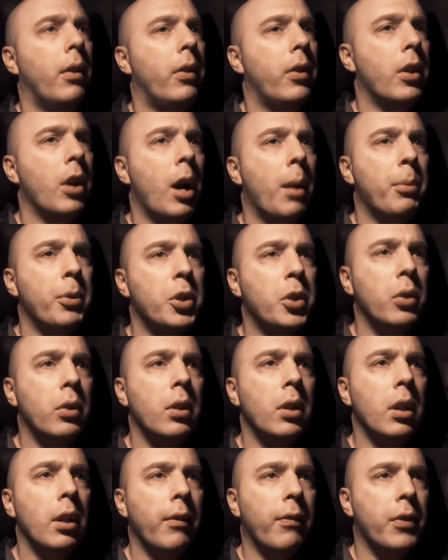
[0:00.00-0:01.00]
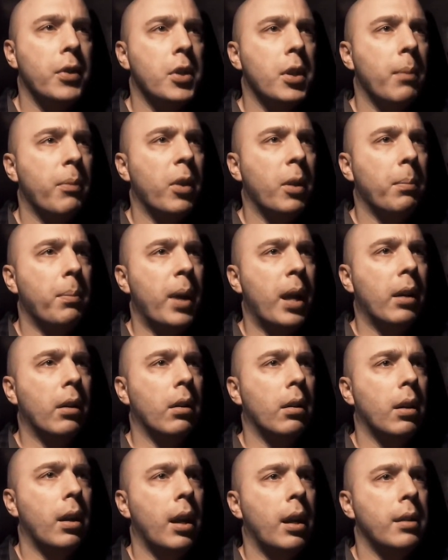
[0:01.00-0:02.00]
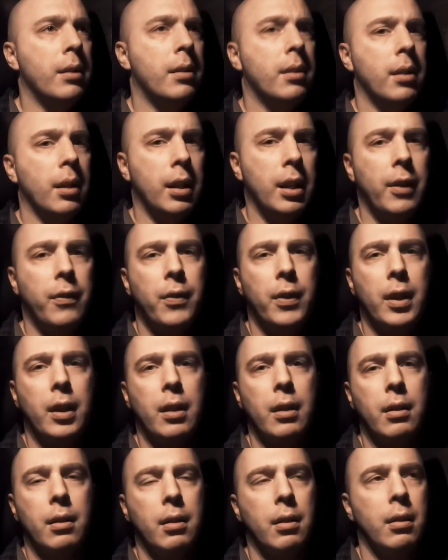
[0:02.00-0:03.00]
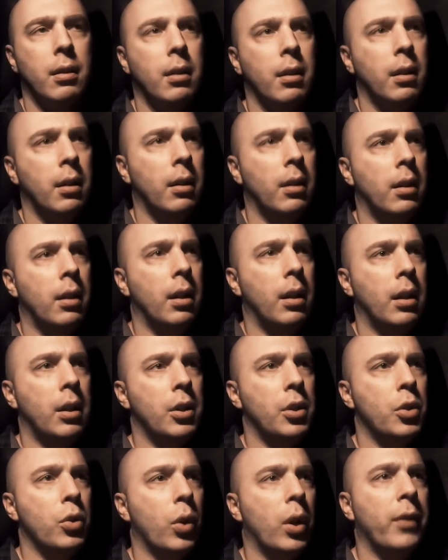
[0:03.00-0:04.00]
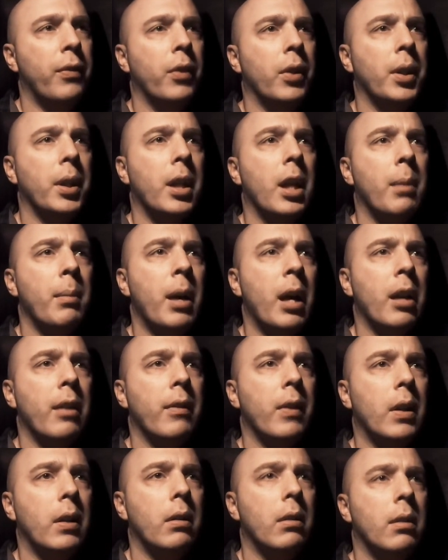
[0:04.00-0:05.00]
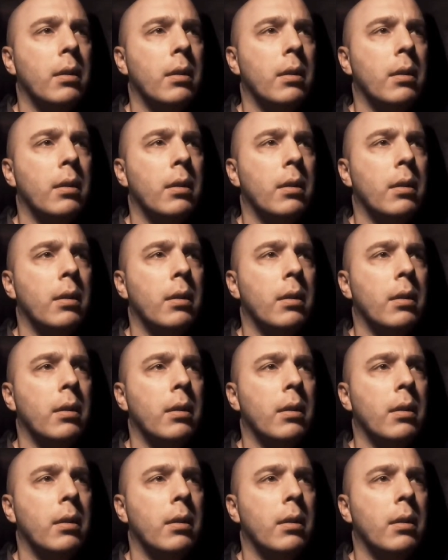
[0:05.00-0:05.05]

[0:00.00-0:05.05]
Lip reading: the opportunity for something better and significant and joyful to come out of it.